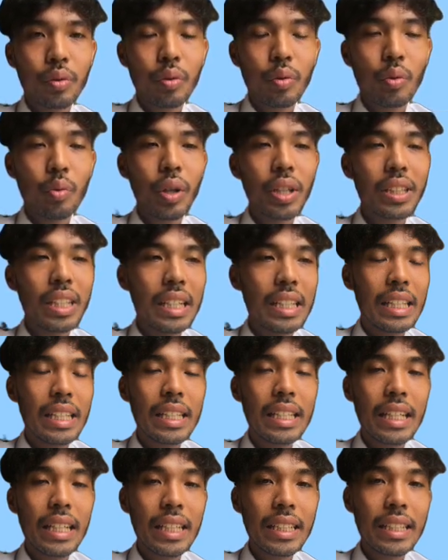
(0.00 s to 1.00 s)
what are
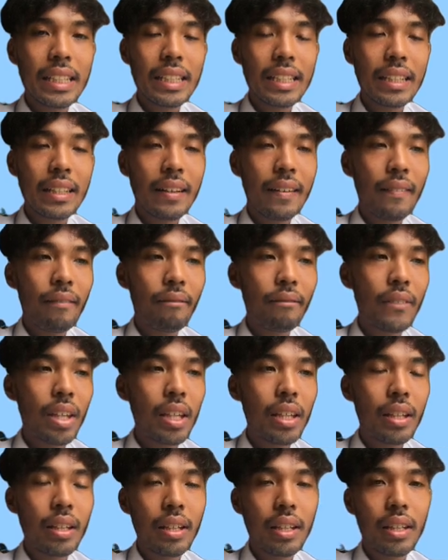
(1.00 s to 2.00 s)
needed
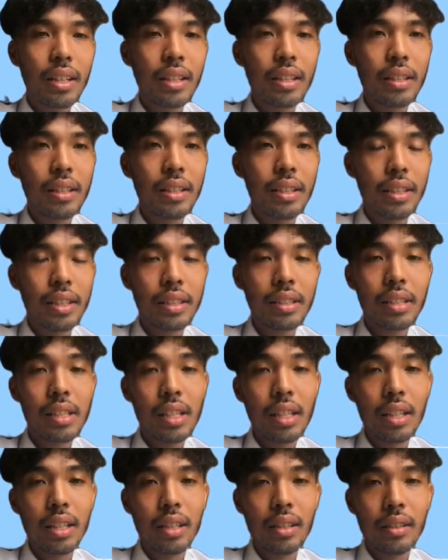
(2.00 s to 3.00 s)
in this
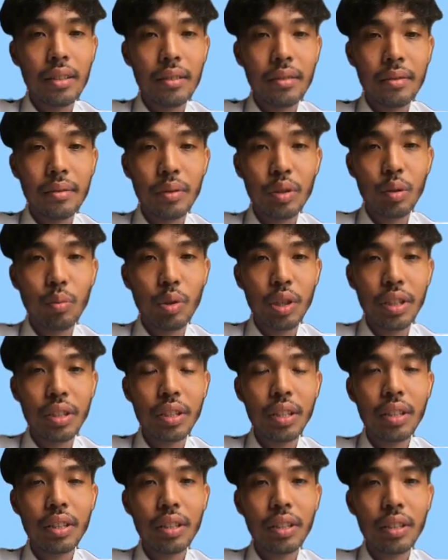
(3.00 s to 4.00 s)

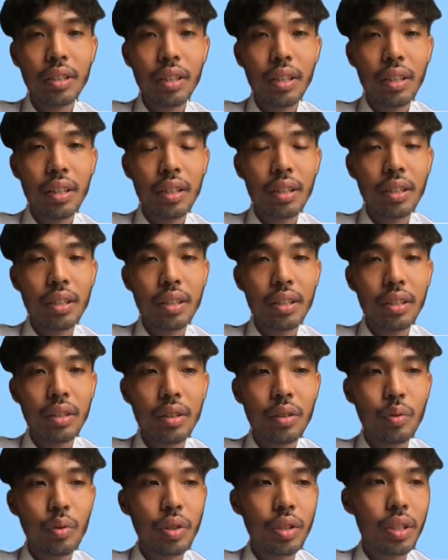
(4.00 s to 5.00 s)
simulation,
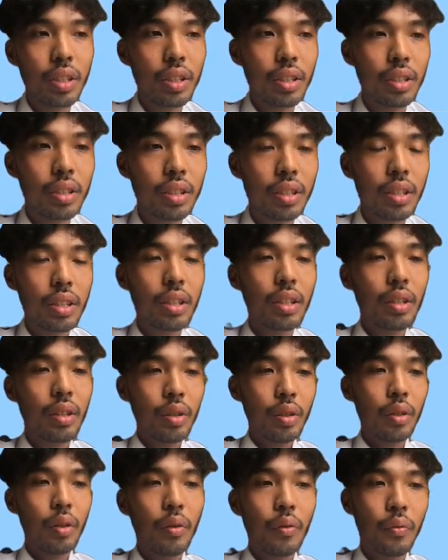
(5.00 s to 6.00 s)
which is
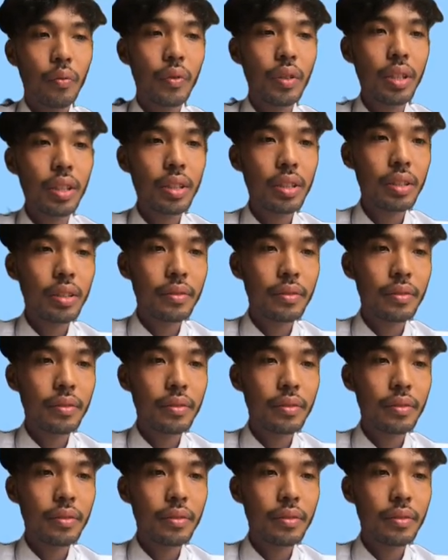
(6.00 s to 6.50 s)
first,